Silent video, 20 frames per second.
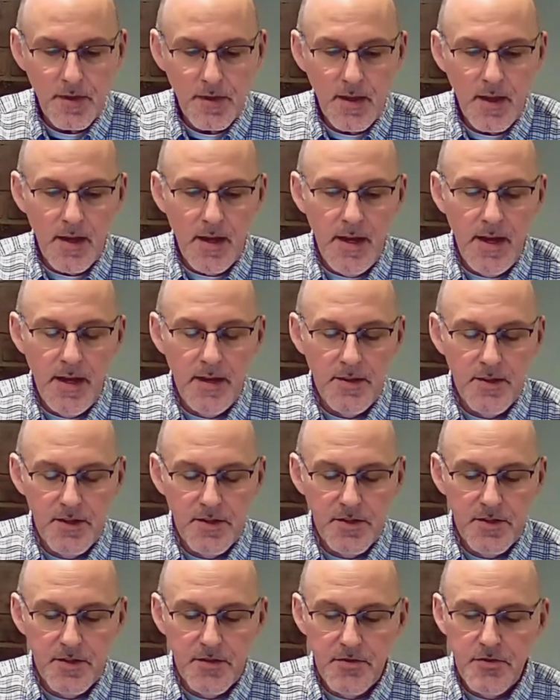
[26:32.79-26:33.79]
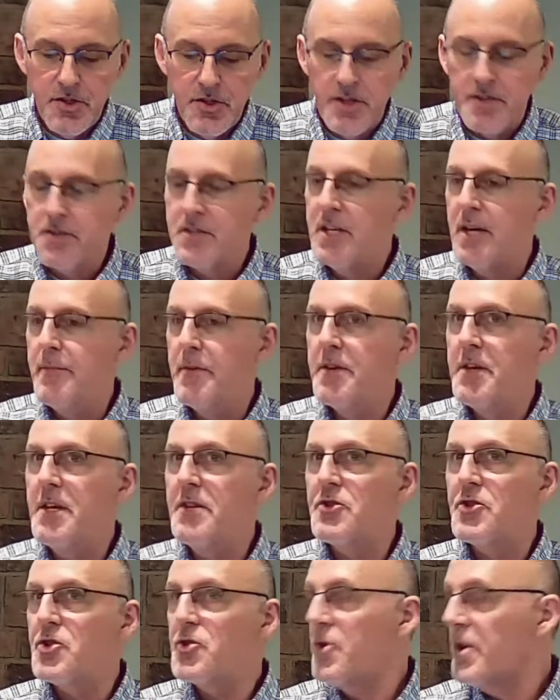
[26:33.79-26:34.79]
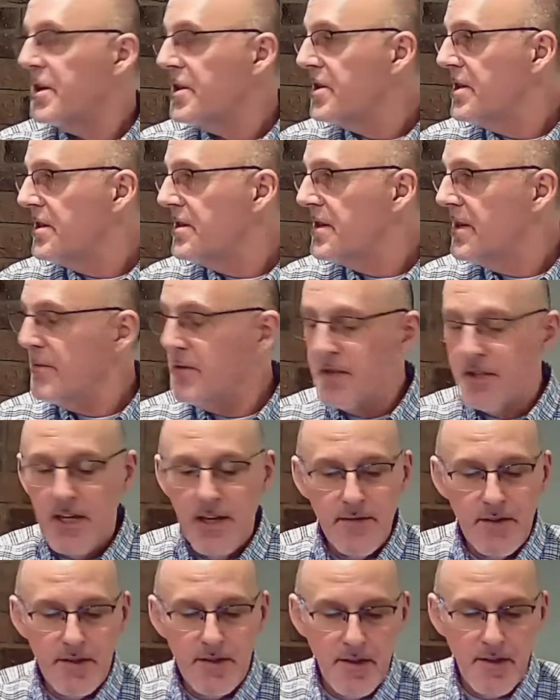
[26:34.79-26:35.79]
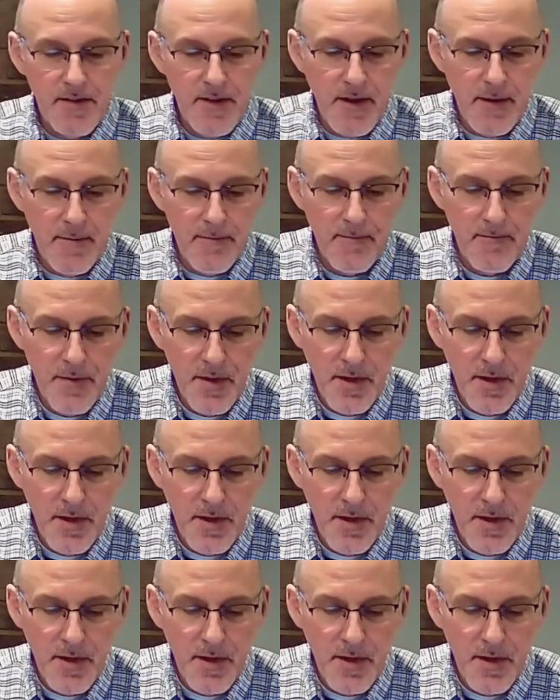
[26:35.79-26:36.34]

And this is just some of the instructions that was given to them.